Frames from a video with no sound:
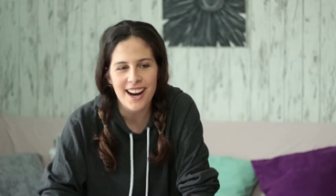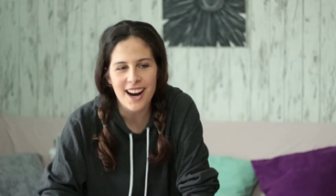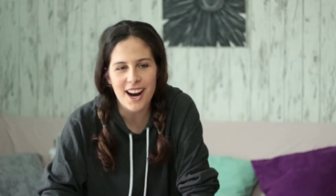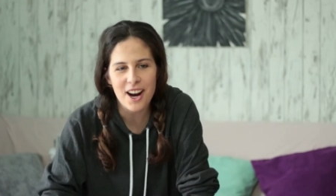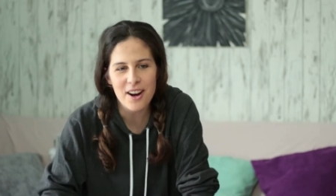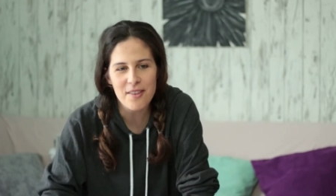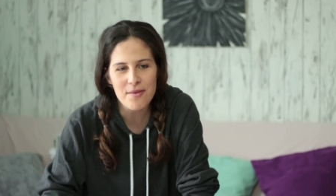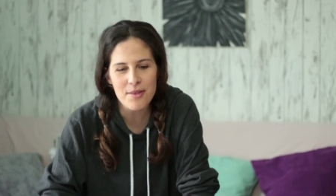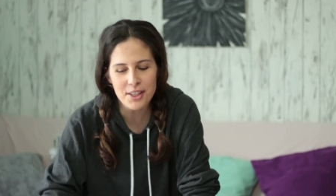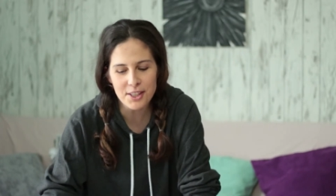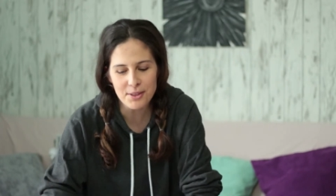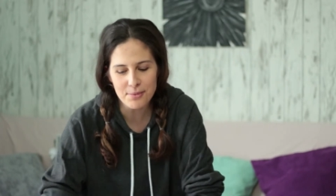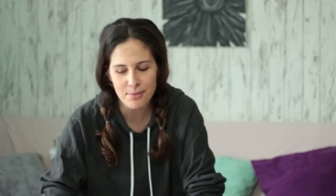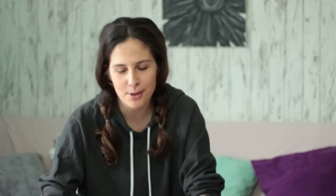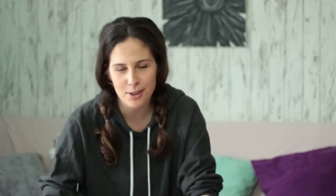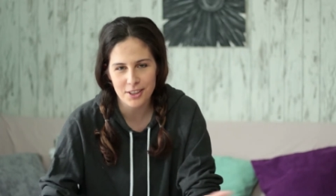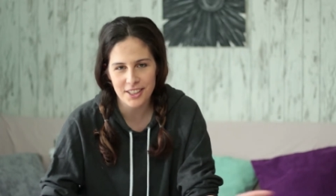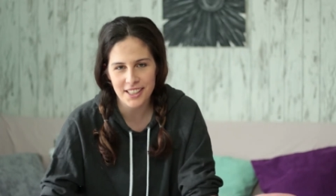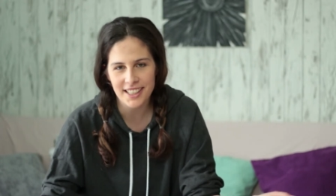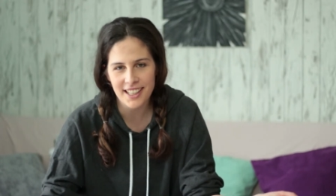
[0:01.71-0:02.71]
Um, this
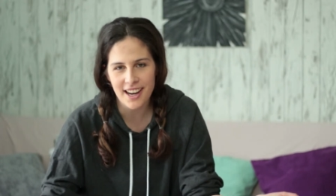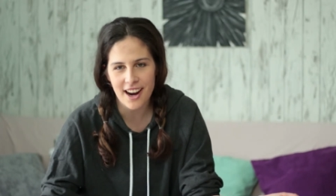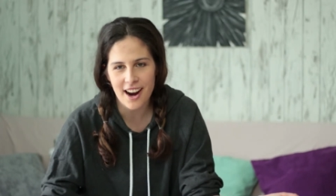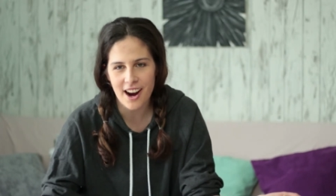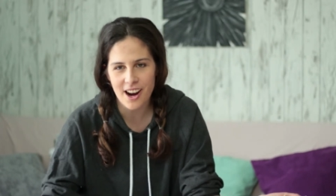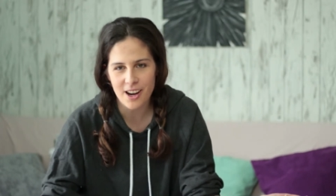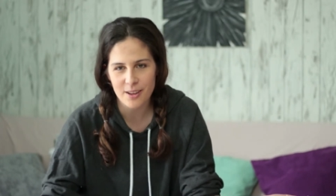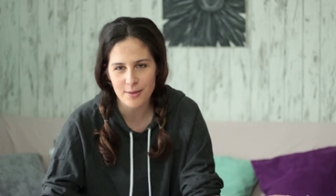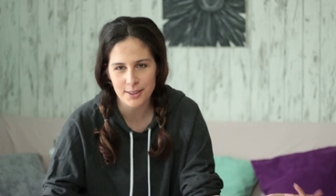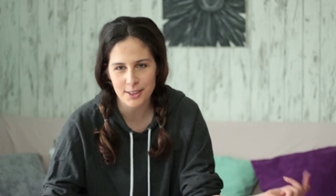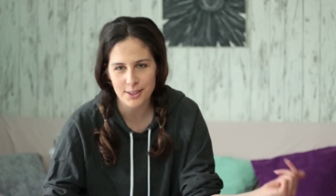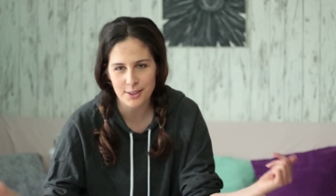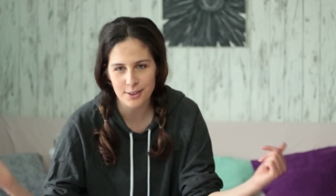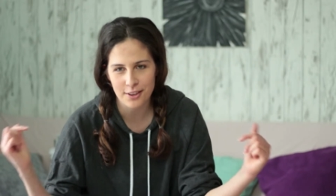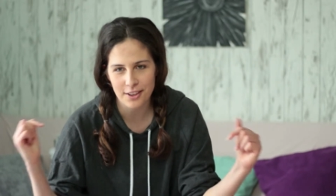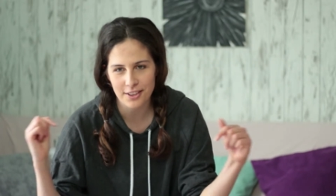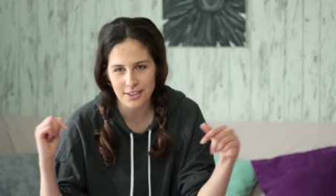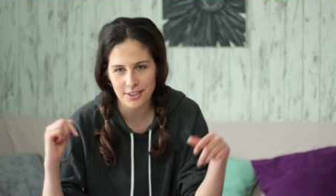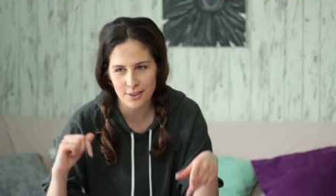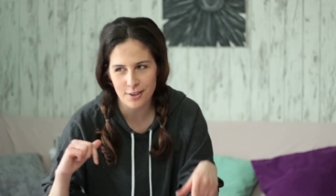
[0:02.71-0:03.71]
morning I went
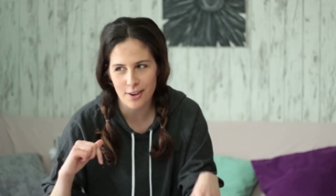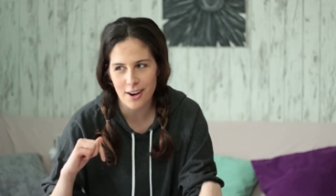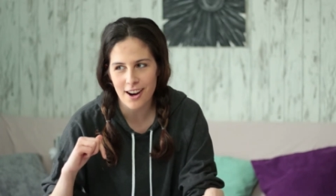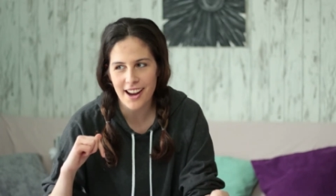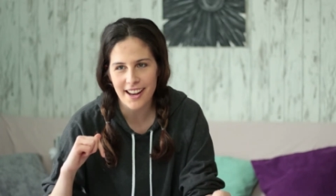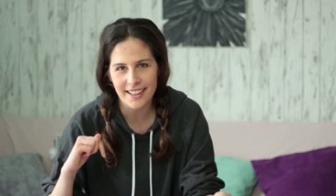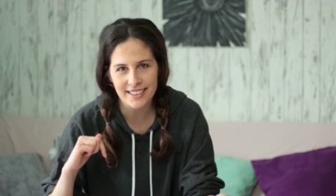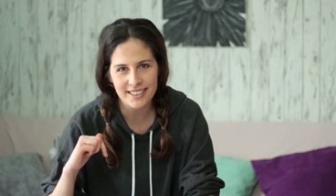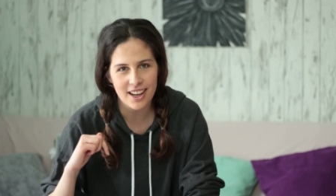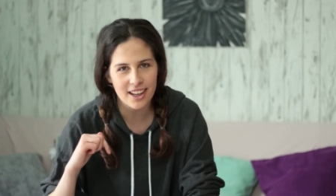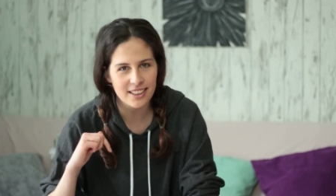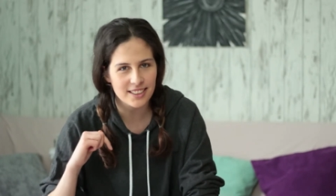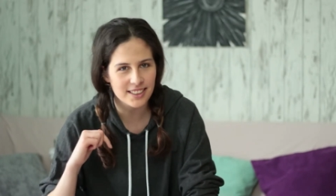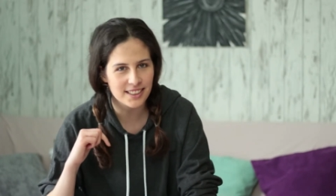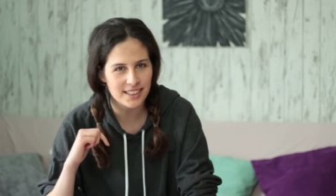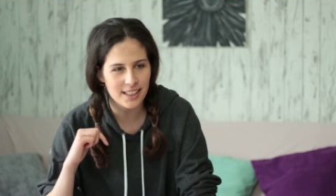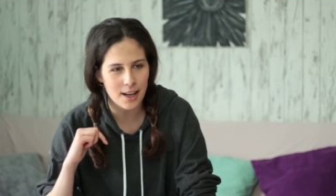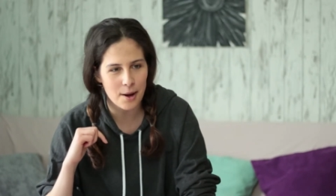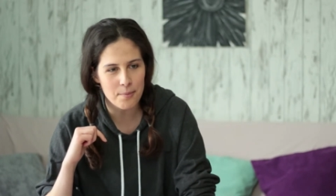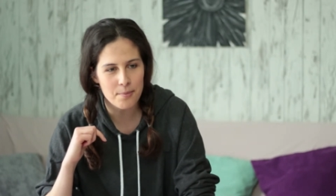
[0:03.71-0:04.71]
to the store and got
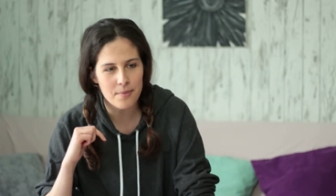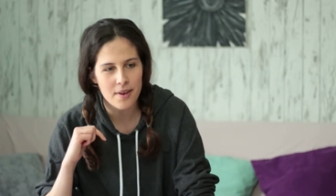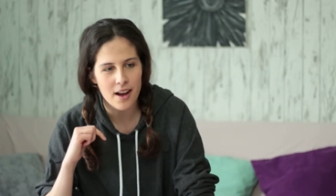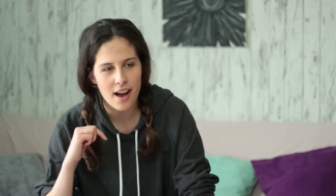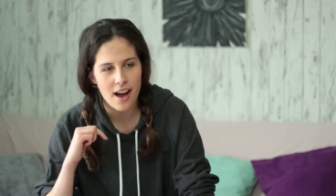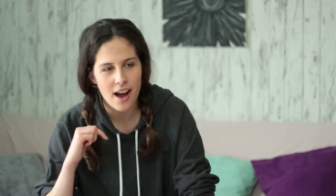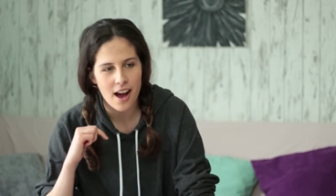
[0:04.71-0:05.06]
some